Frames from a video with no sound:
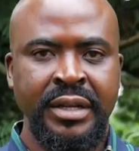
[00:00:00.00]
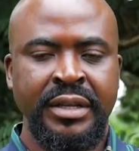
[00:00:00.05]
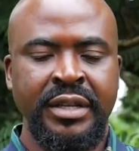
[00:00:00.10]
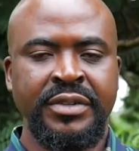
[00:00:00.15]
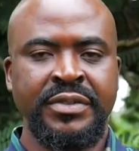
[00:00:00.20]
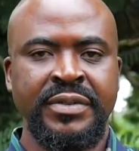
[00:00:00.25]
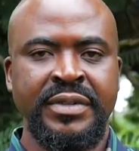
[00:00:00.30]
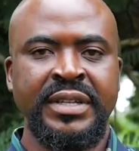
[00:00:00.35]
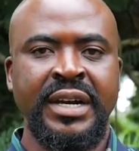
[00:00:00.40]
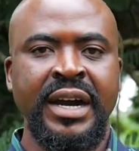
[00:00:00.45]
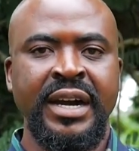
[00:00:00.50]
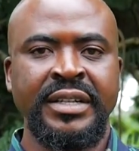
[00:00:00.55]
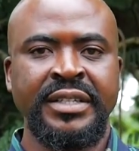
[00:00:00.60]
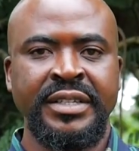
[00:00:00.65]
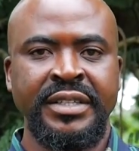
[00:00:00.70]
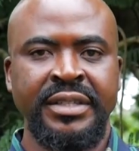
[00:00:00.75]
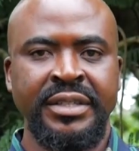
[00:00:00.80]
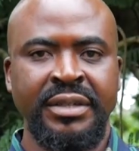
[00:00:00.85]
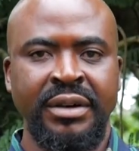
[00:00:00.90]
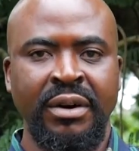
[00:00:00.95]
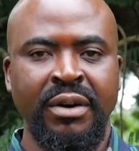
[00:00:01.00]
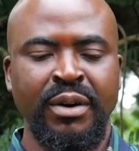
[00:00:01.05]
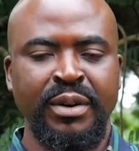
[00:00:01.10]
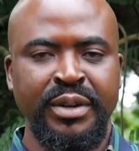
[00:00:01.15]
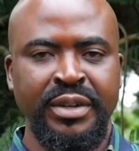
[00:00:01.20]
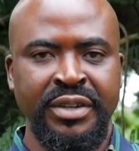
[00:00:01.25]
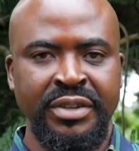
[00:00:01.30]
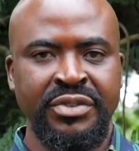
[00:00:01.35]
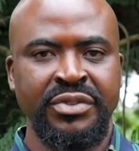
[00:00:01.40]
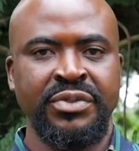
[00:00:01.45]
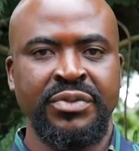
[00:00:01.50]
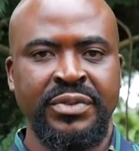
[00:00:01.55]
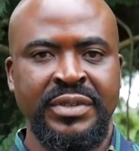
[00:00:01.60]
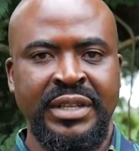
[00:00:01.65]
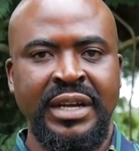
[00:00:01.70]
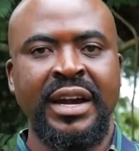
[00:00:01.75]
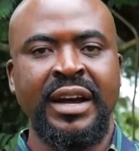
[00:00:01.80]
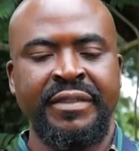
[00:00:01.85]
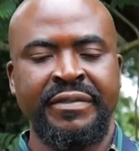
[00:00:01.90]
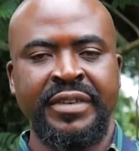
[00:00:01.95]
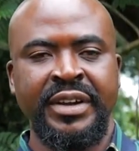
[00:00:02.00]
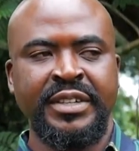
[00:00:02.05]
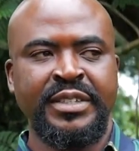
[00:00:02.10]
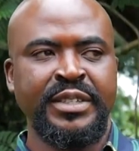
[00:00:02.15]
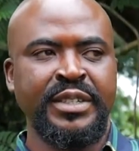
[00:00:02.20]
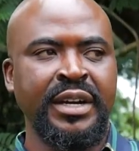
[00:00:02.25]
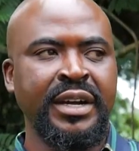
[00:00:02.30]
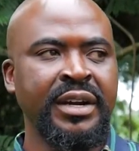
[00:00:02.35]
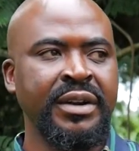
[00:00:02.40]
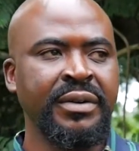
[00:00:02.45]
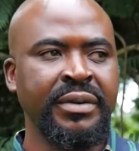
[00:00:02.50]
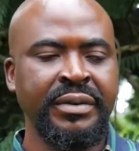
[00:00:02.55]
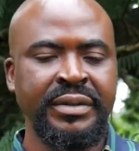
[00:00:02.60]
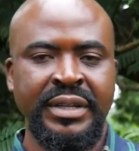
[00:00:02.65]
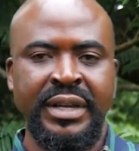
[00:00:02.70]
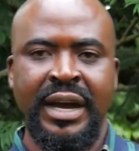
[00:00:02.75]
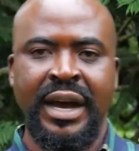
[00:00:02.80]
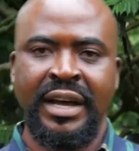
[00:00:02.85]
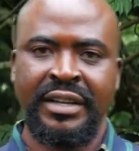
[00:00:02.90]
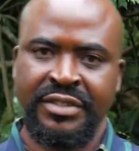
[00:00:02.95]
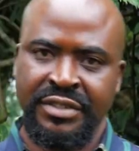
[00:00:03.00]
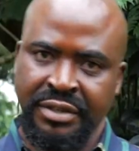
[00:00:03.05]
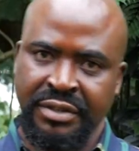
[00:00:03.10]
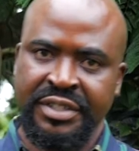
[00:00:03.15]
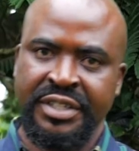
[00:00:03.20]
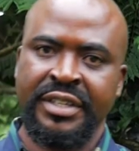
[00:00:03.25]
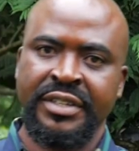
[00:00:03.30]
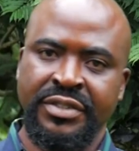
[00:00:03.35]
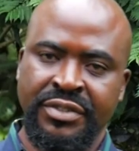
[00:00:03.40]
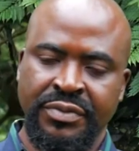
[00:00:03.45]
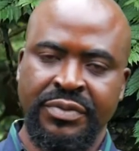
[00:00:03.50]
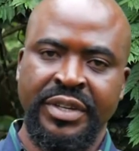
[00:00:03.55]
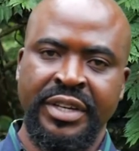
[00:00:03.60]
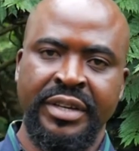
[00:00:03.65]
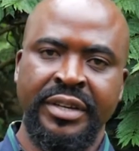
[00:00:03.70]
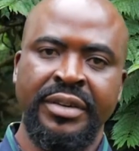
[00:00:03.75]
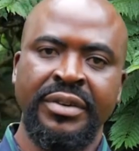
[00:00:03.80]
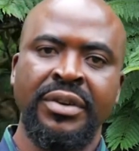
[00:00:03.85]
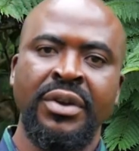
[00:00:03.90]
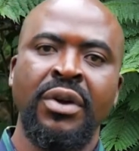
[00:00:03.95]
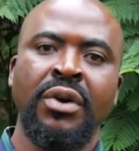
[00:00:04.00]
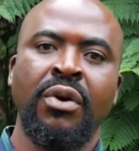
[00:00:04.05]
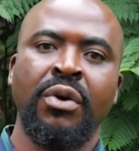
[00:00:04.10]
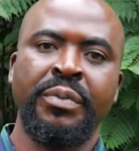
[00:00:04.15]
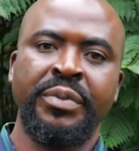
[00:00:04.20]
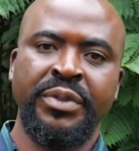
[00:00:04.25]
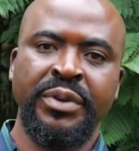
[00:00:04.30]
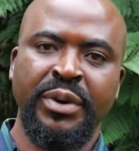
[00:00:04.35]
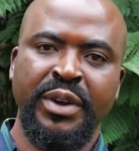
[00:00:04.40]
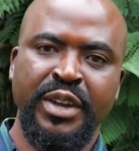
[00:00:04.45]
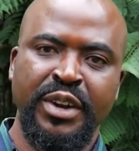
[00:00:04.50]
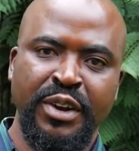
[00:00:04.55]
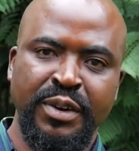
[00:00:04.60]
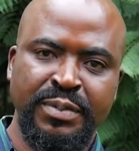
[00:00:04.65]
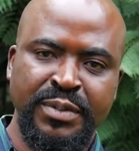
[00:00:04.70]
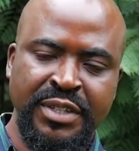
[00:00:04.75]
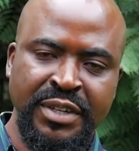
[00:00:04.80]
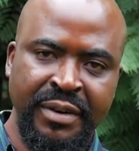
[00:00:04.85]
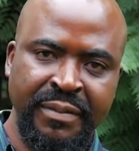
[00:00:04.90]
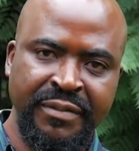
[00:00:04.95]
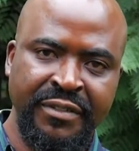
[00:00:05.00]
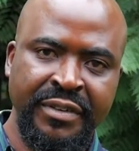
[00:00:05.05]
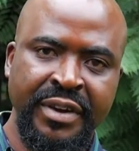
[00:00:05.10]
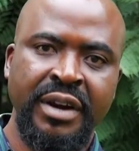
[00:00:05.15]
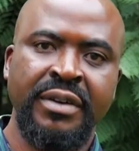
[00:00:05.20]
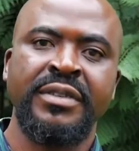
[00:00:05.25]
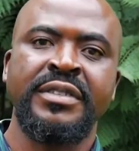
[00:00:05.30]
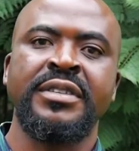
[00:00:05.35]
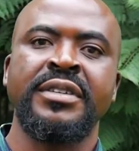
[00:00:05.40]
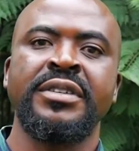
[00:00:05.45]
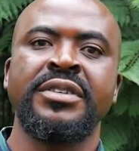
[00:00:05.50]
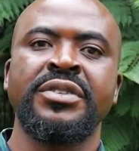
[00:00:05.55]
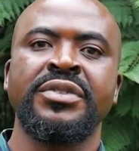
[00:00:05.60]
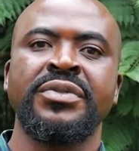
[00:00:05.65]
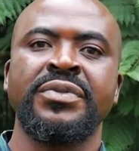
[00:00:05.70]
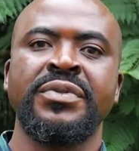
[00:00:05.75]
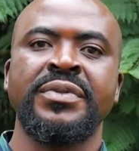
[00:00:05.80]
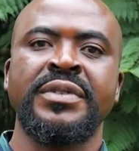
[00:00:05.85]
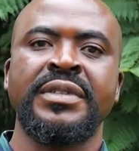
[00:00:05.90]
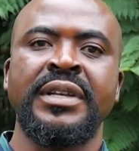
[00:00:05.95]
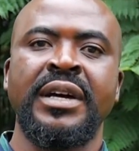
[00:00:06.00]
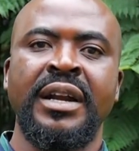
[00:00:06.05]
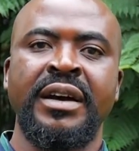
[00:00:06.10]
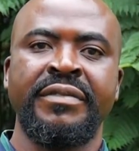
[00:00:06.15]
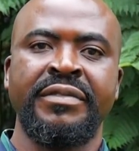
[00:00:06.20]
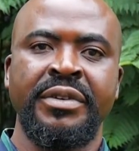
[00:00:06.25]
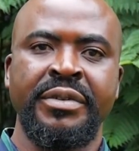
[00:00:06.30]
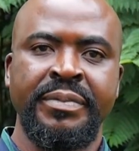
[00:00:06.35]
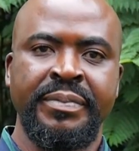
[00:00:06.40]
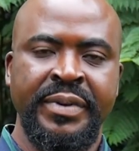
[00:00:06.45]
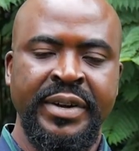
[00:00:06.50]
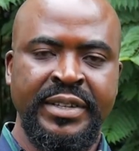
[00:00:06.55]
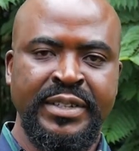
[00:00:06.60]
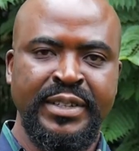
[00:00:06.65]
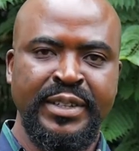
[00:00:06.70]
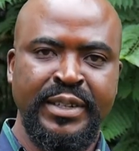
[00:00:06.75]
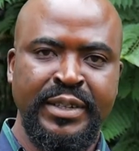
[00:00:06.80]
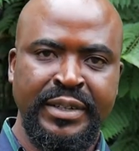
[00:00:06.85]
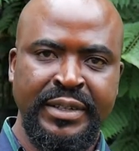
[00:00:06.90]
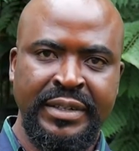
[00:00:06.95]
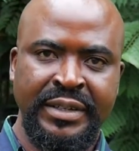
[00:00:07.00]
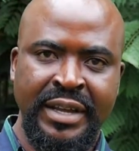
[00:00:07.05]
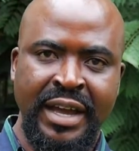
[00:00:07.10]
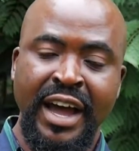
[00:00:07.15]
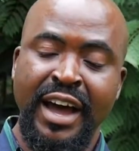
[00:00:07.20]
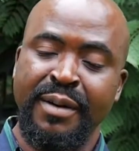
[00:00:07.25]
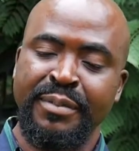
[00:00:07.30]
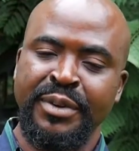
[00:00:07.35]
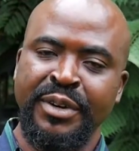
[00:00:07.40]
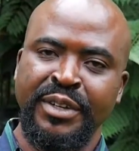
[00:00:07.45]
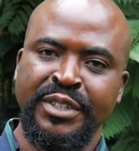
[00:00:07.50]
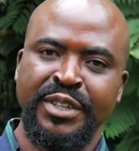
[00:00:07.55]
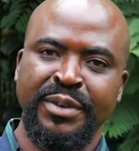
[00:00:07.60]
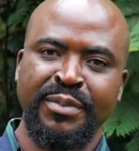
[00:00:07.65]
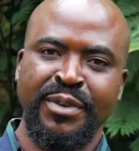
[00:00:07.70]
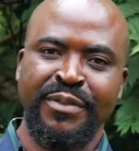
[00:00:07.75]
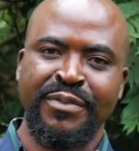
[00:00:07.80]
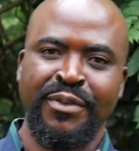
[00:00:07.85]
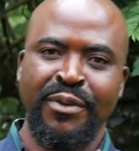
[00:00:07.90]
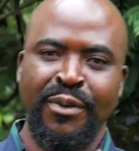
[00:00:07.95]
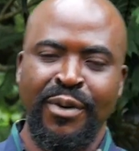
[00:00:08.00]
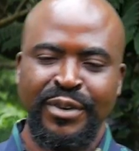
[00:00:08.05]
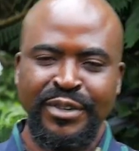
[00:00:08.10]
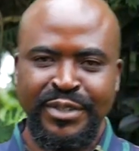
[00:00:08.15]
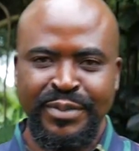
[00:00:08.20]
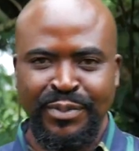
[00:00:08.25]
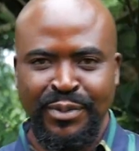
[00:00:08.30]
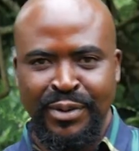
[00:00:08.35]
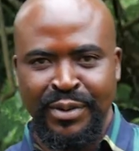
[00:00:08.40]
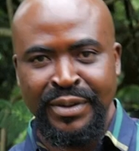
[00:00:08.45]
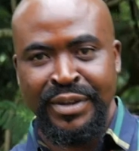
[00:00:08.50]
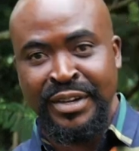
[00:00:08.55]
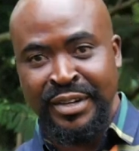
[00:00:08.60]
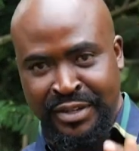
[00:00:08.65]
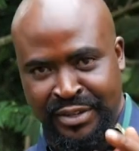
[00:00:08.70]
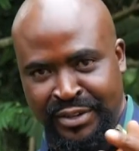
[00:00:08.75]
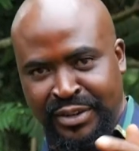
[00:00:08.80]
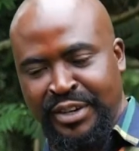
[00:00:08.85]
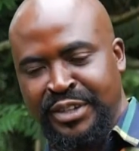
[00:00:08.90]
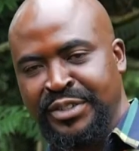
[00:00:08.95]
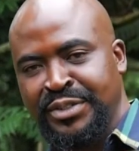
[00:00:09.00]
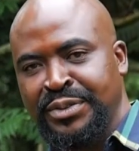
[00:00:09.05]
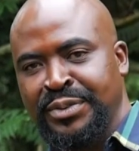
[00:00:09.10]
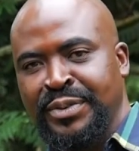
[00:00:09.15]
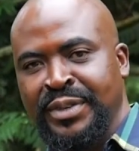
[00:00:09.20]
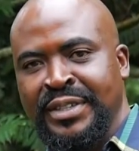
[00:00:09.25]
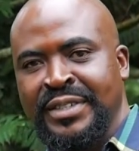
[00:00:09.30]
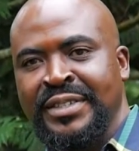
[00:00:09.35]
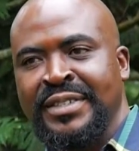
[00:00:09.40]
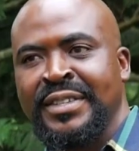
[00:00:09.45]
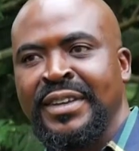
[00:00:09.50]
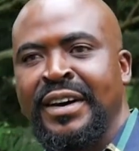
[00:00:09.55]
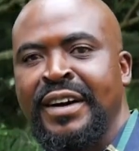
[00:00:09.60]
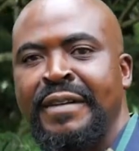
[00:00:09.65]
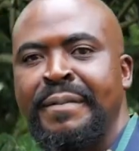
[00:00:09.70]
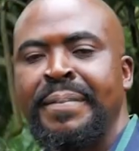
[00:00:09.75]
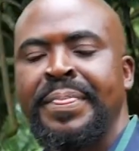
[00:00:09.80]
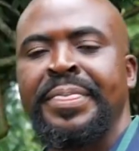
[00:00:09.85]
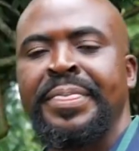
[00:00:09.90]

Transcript: the society on issues that are affecting their health. As such as today, we'll be talking on some various issues that are very pertinent. I'm Dr. Mofor once more, talking to you at this time.